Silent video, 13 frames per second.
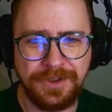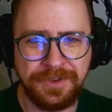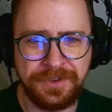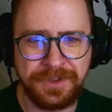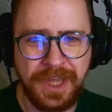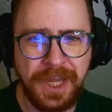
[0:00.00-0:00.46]

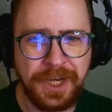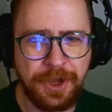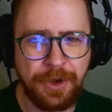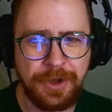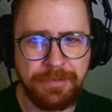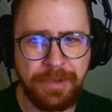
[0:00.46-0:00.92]
This is kind of
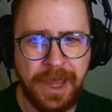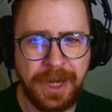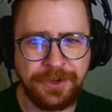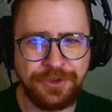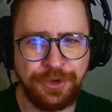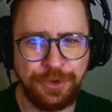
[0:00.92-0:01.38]
going
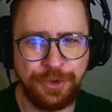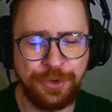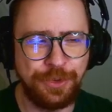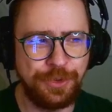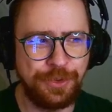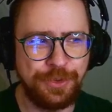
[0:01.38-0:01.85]
back
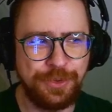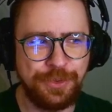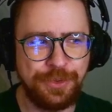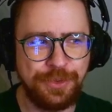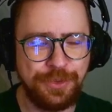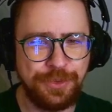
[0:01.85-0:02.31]
to
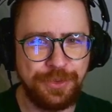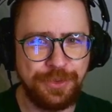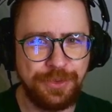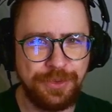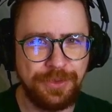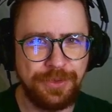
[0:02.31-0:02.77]

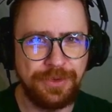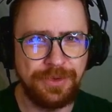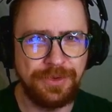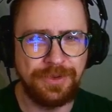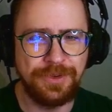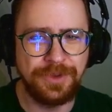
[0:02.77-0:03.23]

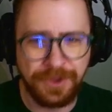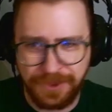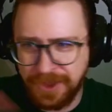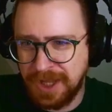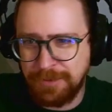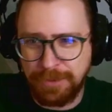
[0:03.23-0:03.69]
the
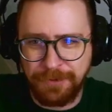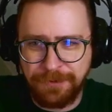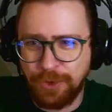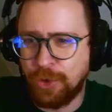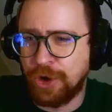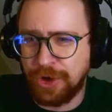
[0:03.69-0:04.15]
thing
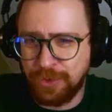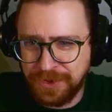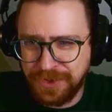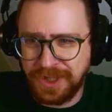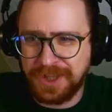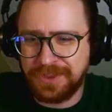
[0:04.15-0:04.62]
before
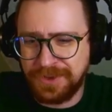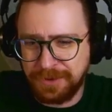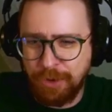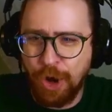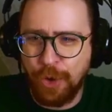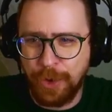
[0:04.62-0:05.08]
with, like, the
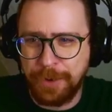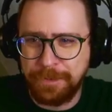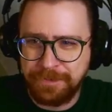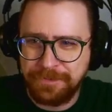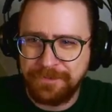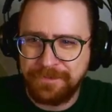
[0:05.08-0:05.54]

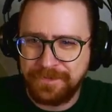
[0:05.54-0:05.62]
poem.